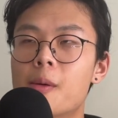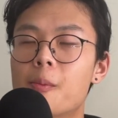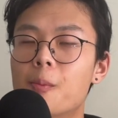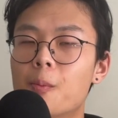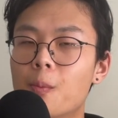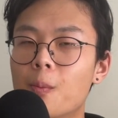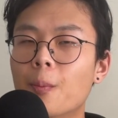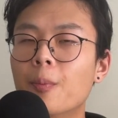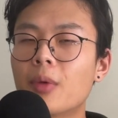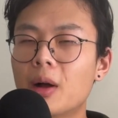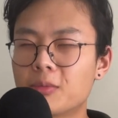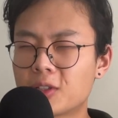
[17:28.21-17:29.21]

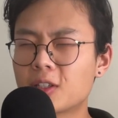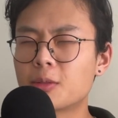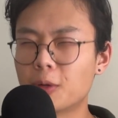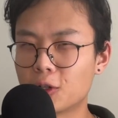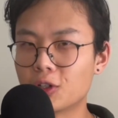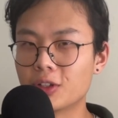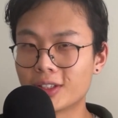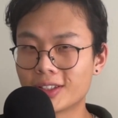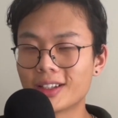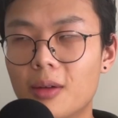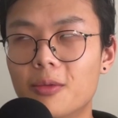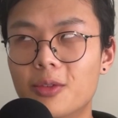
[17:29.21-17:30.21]
I'm
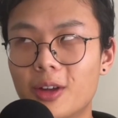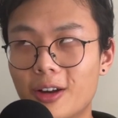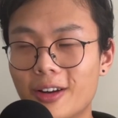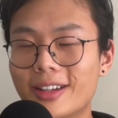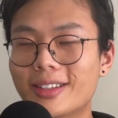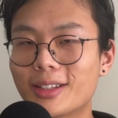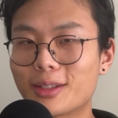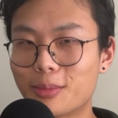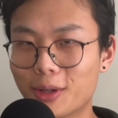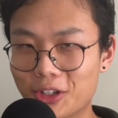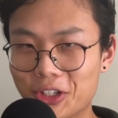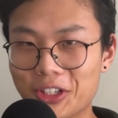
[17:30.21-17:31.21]
suspicious. I'm very
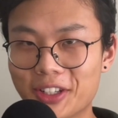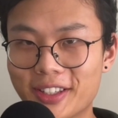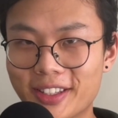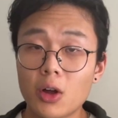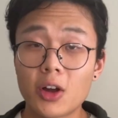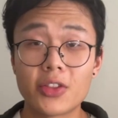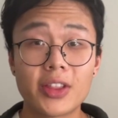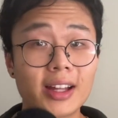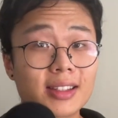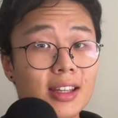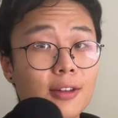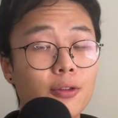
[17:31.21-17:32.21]
suspicious. All right,
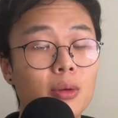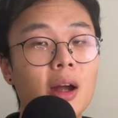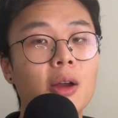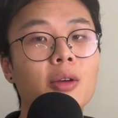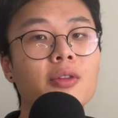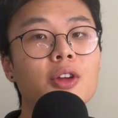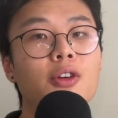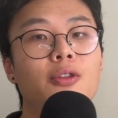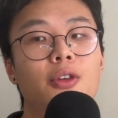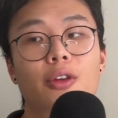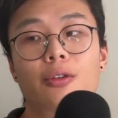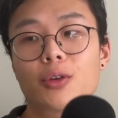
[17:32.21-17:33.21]
that's it for my review
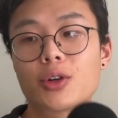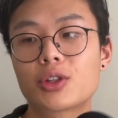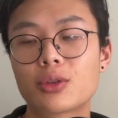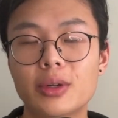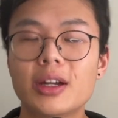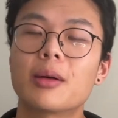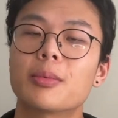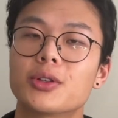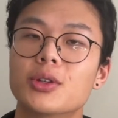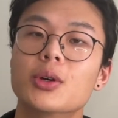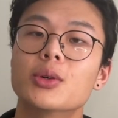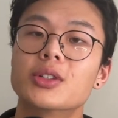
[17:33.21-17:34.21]
for the first 3
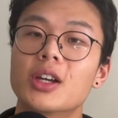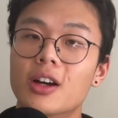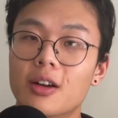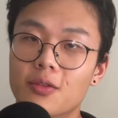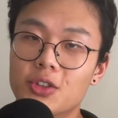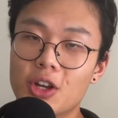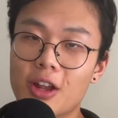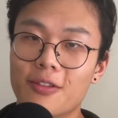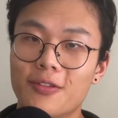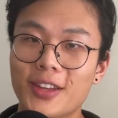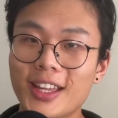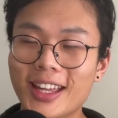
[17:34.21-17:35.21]
episodes of
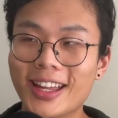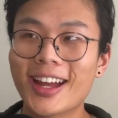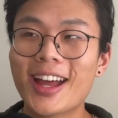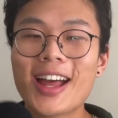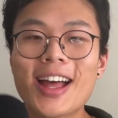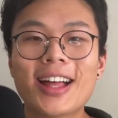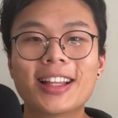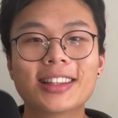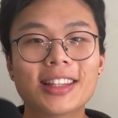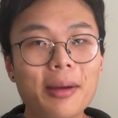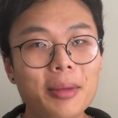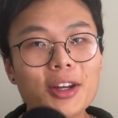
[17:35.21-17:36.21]
Gen V.
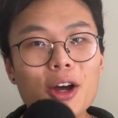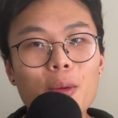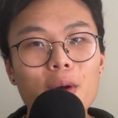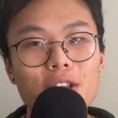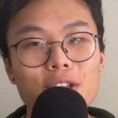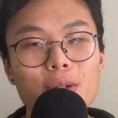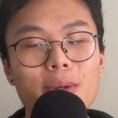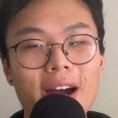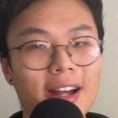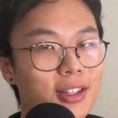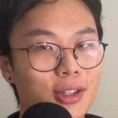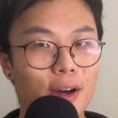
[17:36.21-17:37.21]
Let me know what you
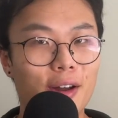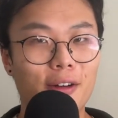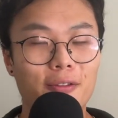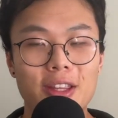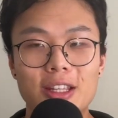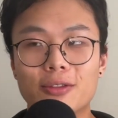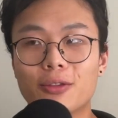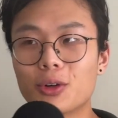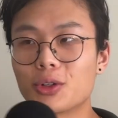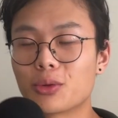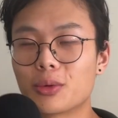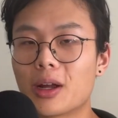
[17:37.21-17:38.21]
guys thought of these
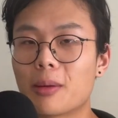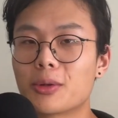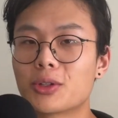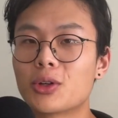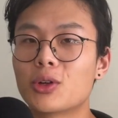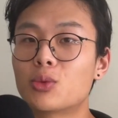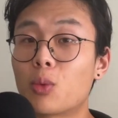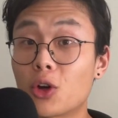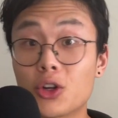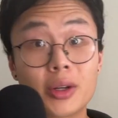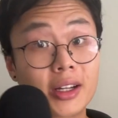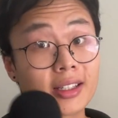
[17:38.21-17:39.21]
first 3 episodes. What are
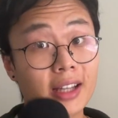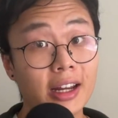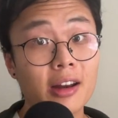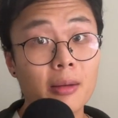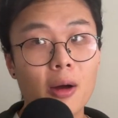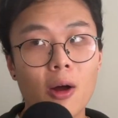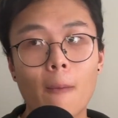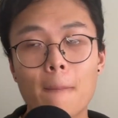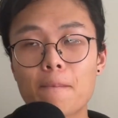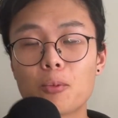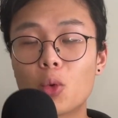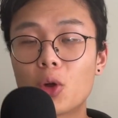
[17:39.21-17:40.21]
you excited about?
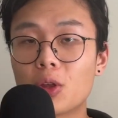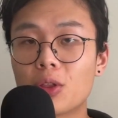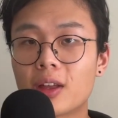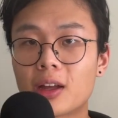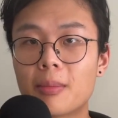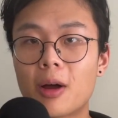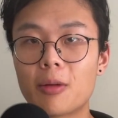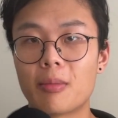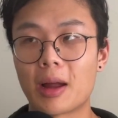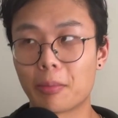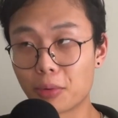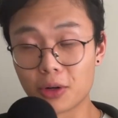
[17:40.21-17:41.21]
What do you think about
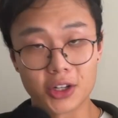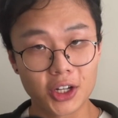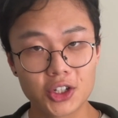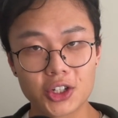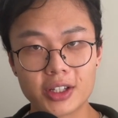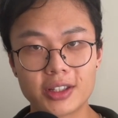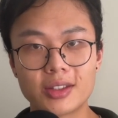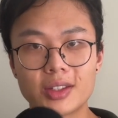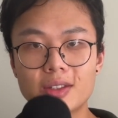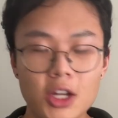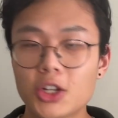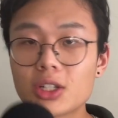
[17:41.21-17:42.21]
my
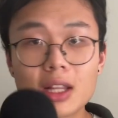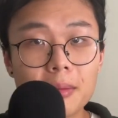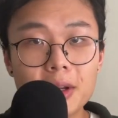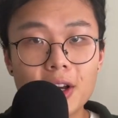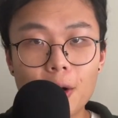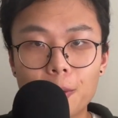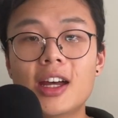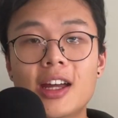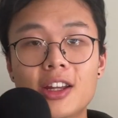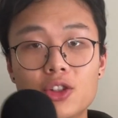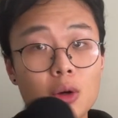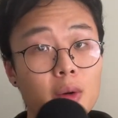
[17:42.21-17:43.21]
predictions? Just let me know. And
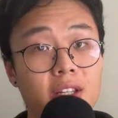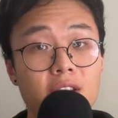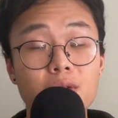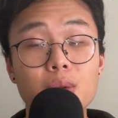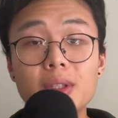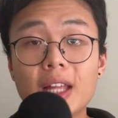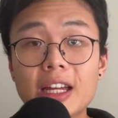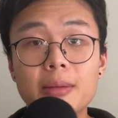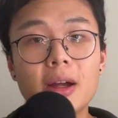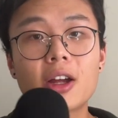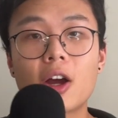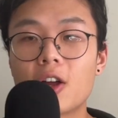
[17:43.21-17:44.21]
as always, if you like
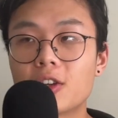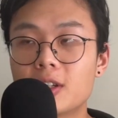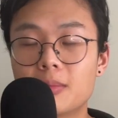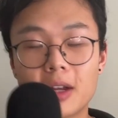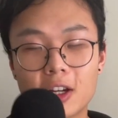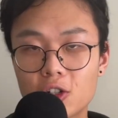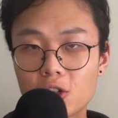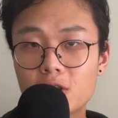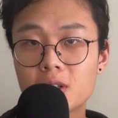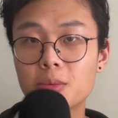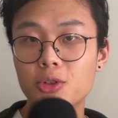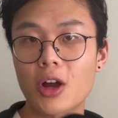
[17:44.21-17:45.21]
my content, make sure you
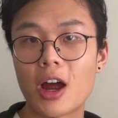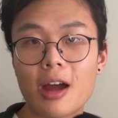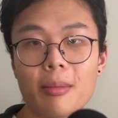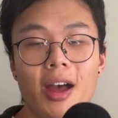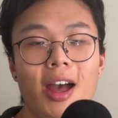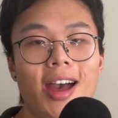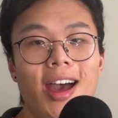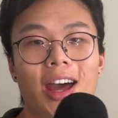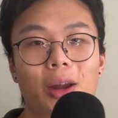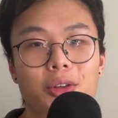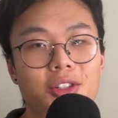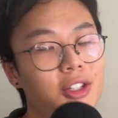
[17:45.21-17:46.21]
subscribe, and
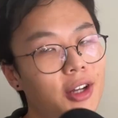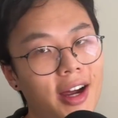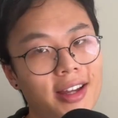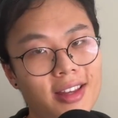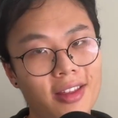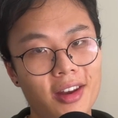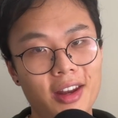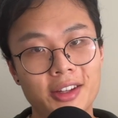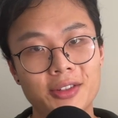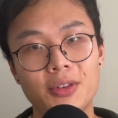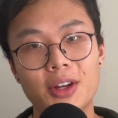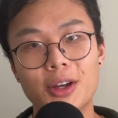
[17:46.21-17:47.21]
I'll see you guys in the
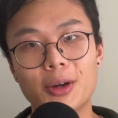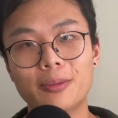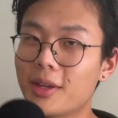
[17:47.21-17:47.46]
next video.